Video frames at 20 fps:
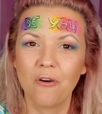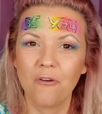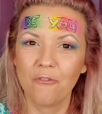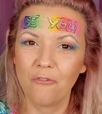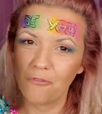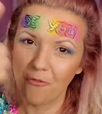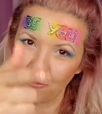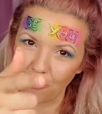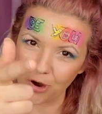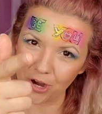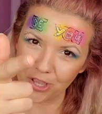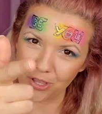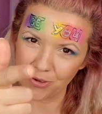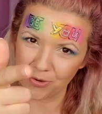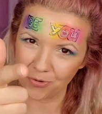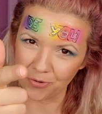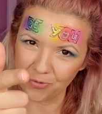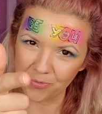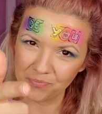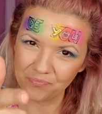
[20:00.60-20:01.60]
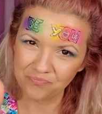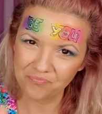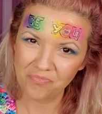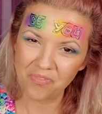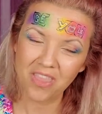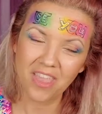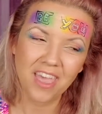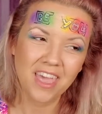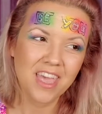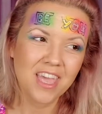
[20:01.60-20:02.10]
for you.
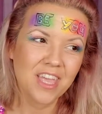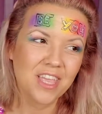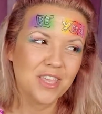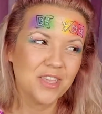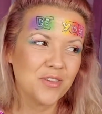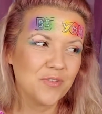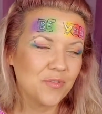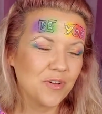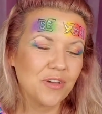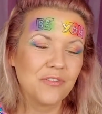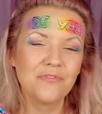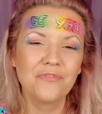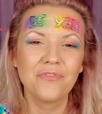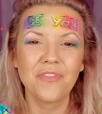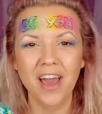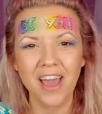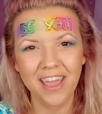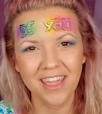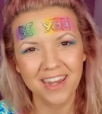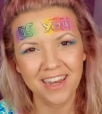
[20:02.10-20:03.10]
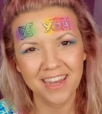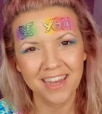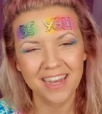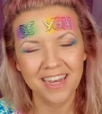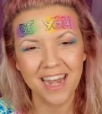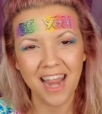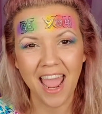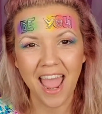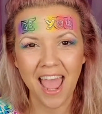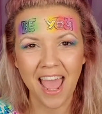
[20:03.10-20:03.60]
You can find
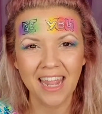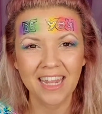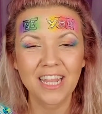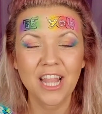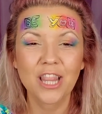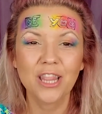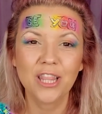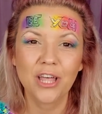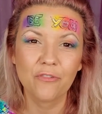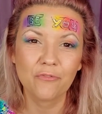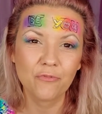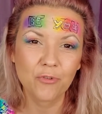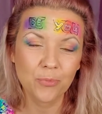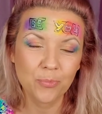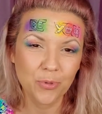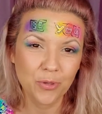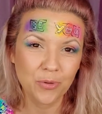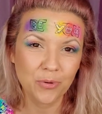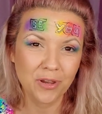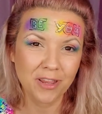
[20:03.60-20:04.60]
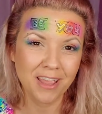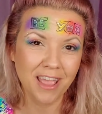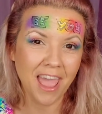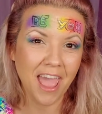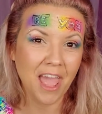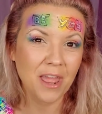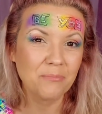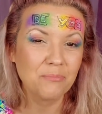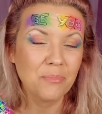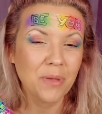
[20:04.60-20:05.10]
it at Love for Beauty
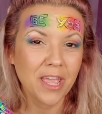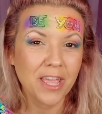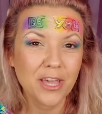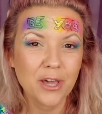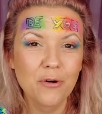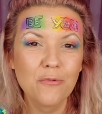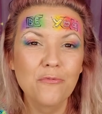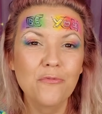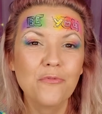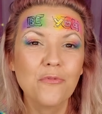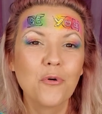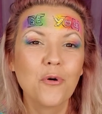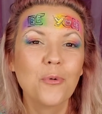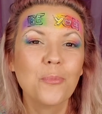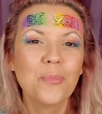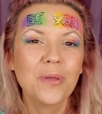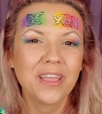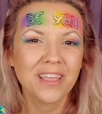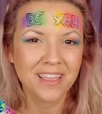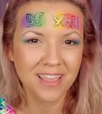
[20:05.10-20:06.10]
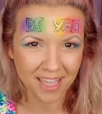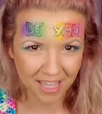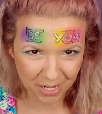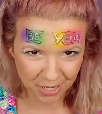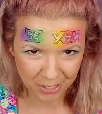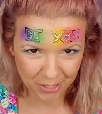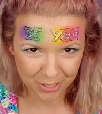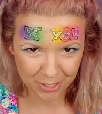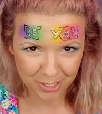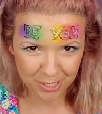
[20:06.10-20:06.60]
and Makeup for
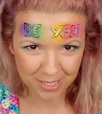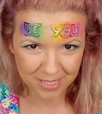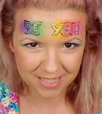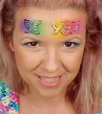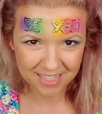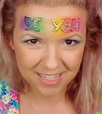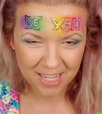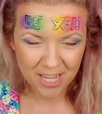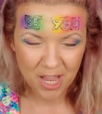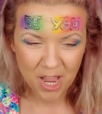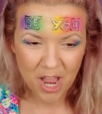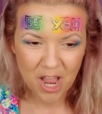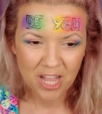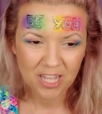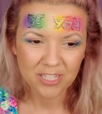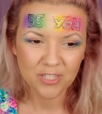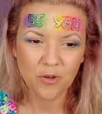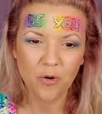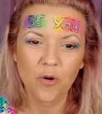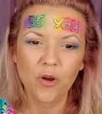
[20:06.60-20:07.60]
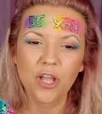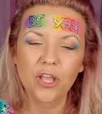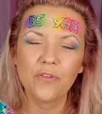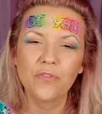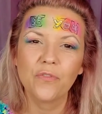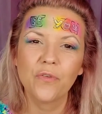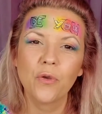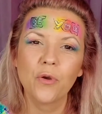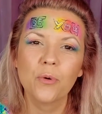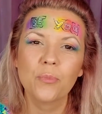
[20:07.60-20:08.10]
Beginners. So
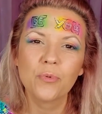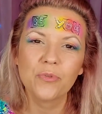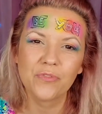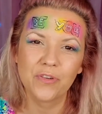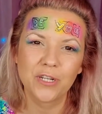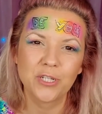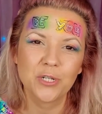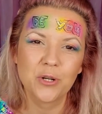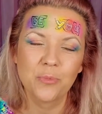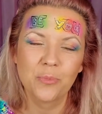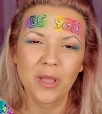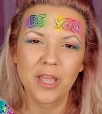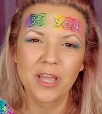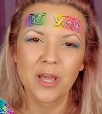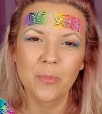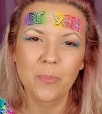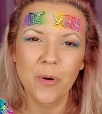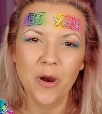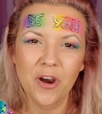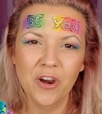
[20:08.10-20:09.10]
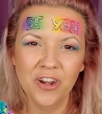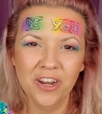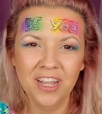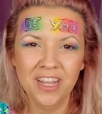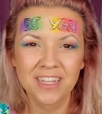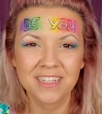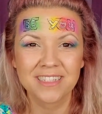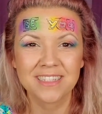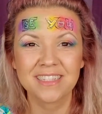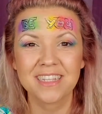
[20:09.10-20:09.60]
if you're a professional makeup
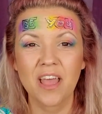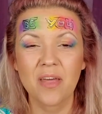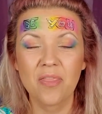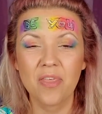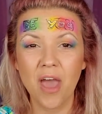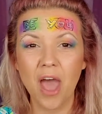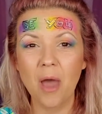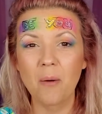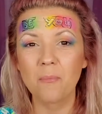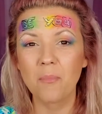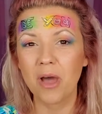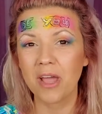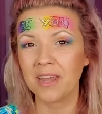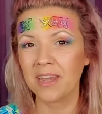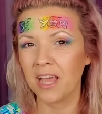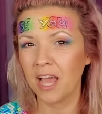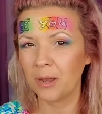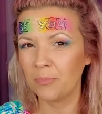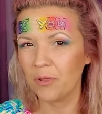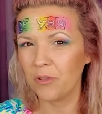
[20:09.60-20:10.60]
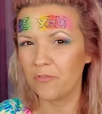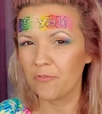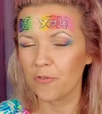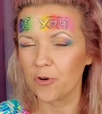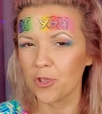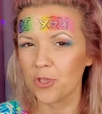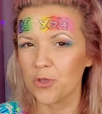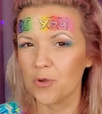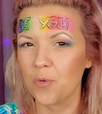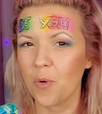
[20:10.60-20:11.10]
artist, that might not be for
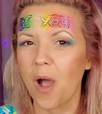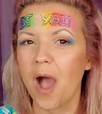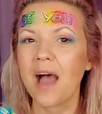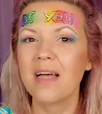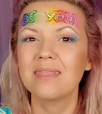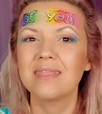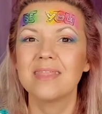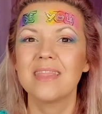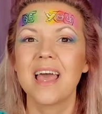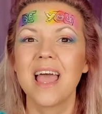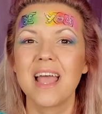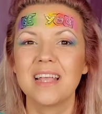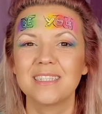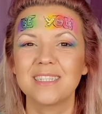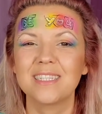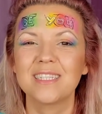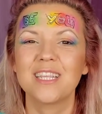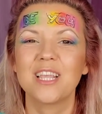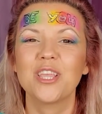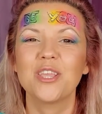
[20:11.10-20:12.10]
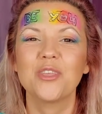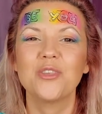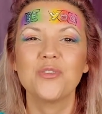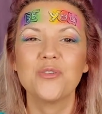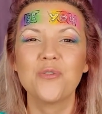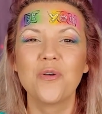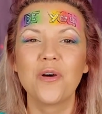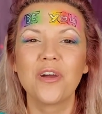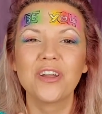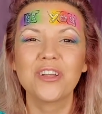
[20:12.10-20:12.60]
you unless
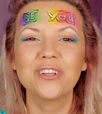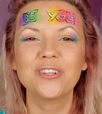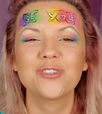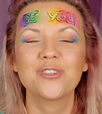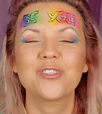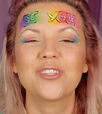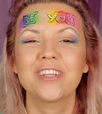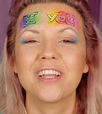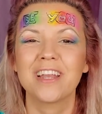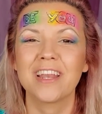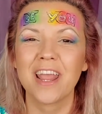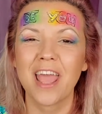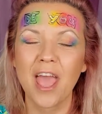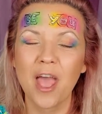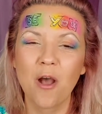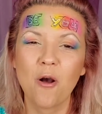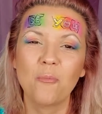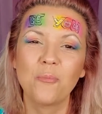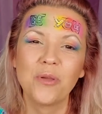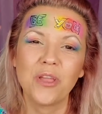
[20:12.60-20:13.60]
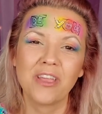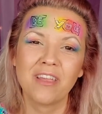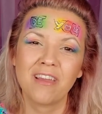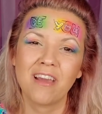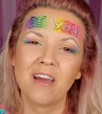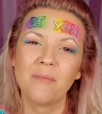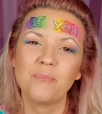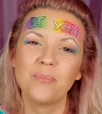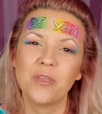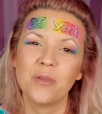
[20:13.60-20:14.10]
you are interested in helping
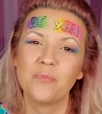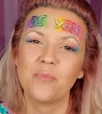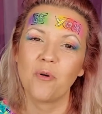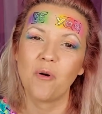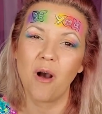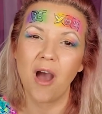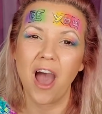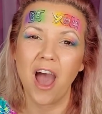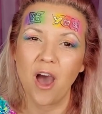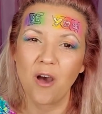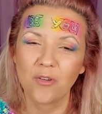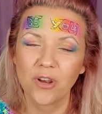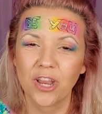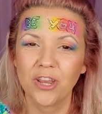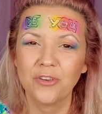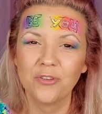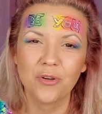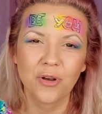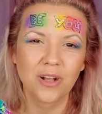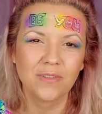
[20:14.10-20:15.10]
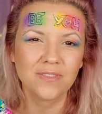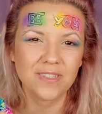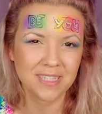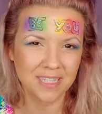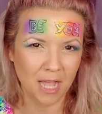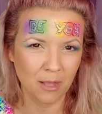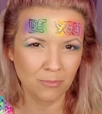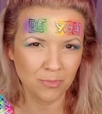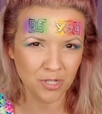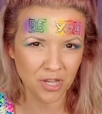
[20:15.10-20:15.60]
people out and you have
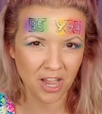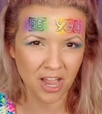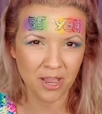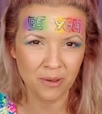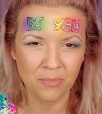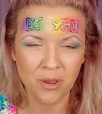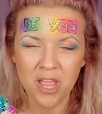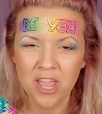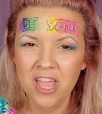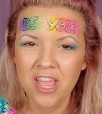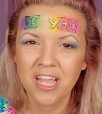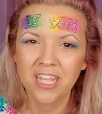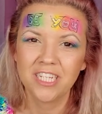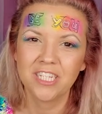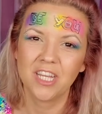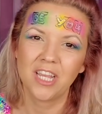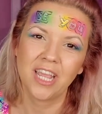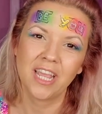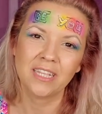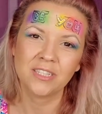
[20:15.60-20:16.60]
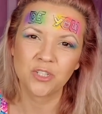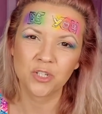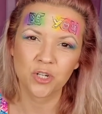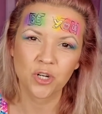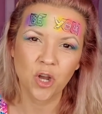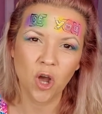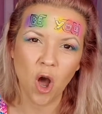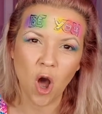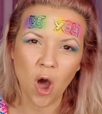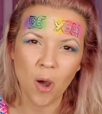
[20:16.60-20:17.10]
some time to answer
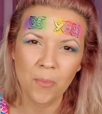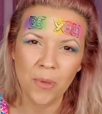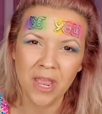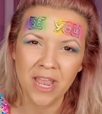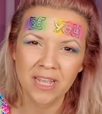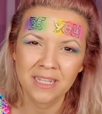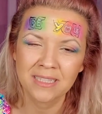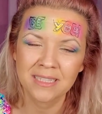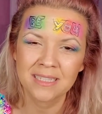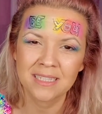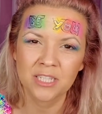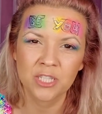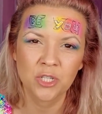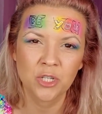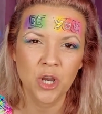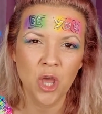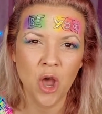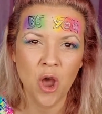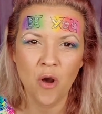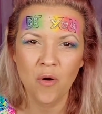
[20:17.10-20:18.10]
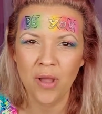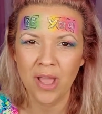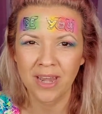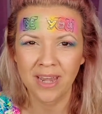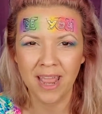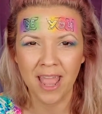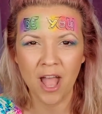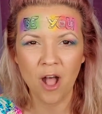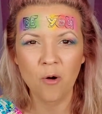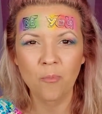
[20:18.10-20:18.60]
comments, and
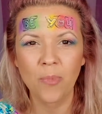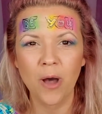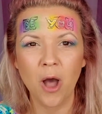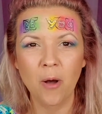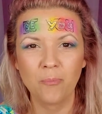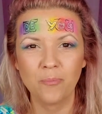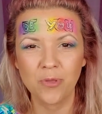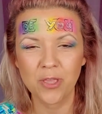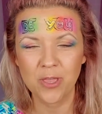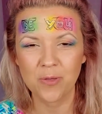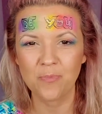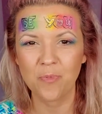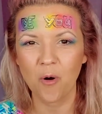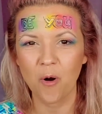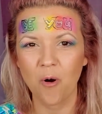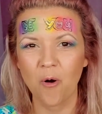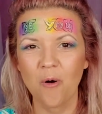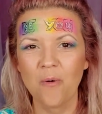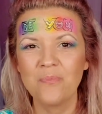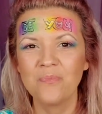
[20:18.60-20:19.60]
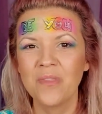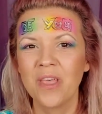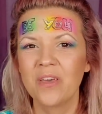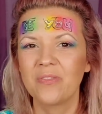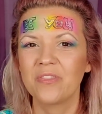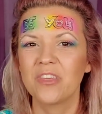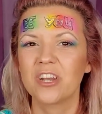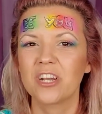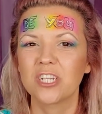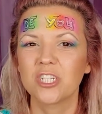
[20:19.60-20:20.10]
help out people
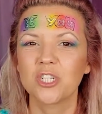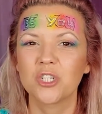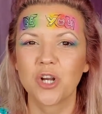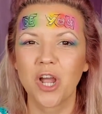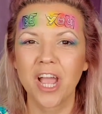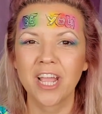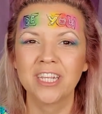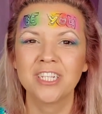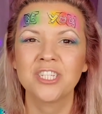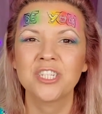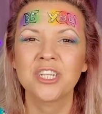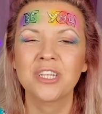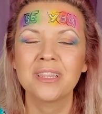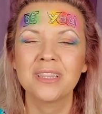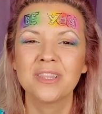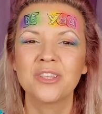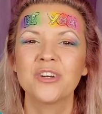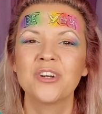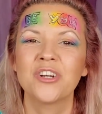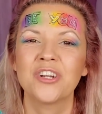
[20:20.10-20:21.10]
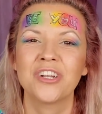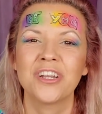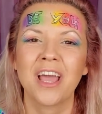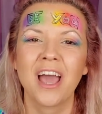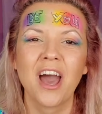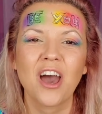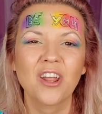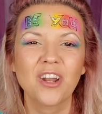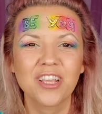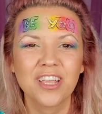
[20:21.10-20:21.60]
that are trying to learn
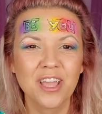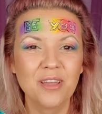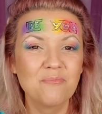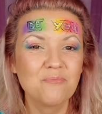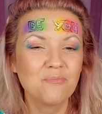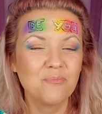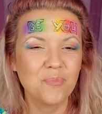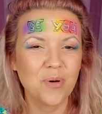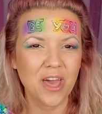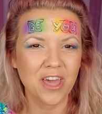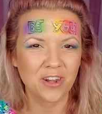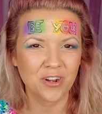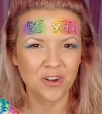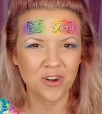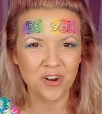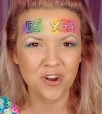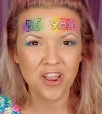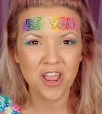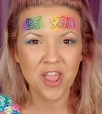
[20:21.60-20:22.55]
how to get better